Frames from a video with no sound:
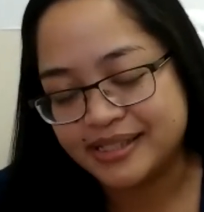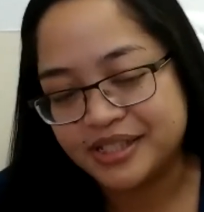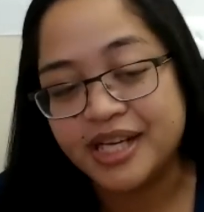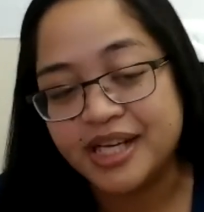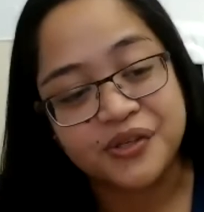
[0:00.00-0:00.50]

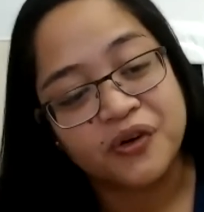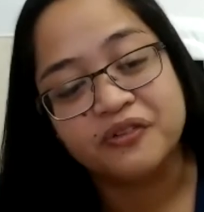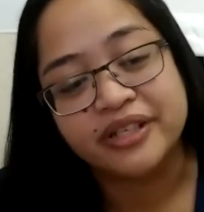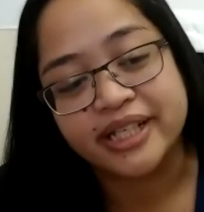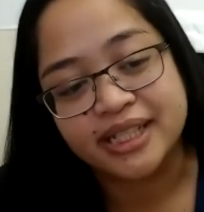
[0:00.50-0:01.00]
has
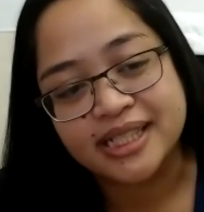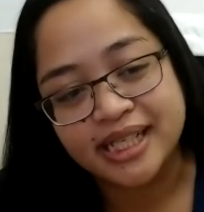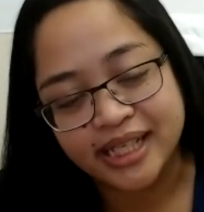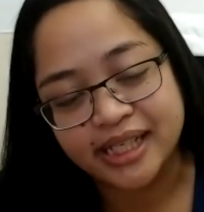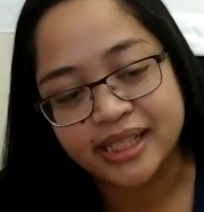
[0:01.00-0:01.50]

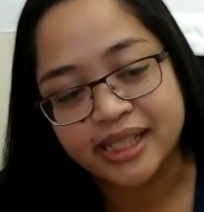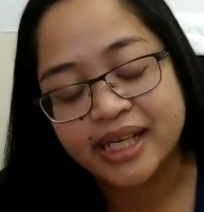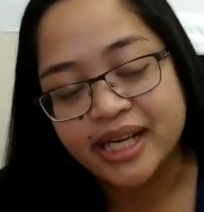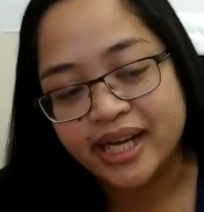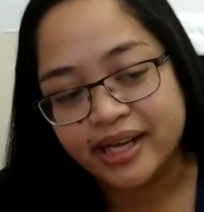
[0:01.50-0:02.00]
COVID-19,
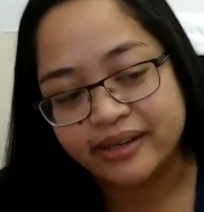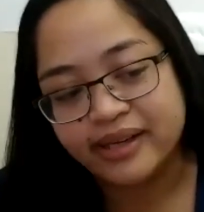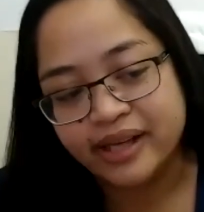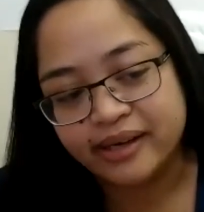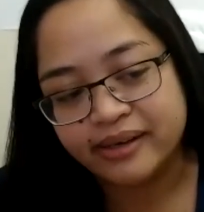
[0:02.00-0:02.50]

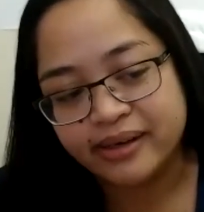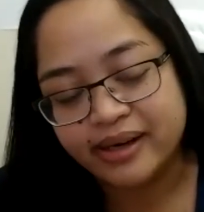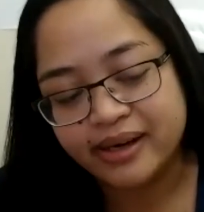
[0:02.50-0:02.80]
and